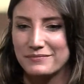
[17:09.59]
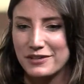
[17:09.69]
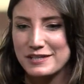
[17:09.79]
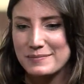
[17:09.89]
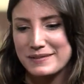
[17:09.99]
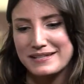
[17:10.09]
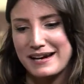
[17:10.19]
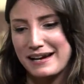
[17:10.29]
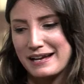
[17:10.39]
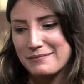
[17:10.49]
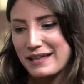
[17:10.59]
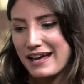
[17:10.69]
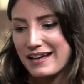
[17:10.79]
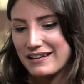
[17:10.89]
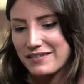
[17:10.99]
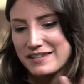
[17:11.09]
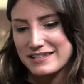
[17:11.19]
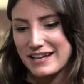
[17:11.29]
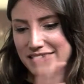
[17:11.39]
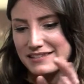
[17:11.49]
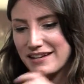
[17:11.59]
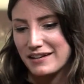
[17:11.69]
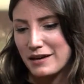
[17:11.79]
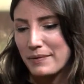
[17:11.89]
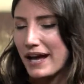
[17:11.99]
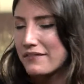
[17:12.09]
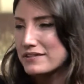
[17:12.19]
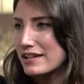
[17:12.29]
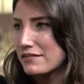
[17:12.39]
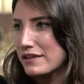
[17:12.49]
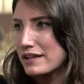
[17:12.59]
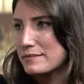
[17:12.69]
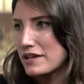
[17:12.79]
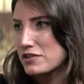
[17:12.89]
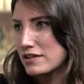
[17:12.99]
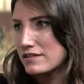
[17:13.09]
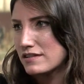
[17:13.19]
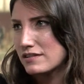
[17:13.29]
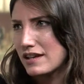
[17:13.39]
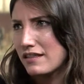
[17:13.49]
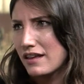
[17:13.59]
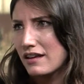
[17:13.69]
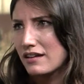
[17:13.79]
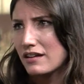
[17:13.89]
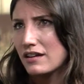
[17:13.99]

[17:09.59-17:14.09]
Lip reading: Christmas time, they had all these lights hung up. I haven't done a B-dub session since I think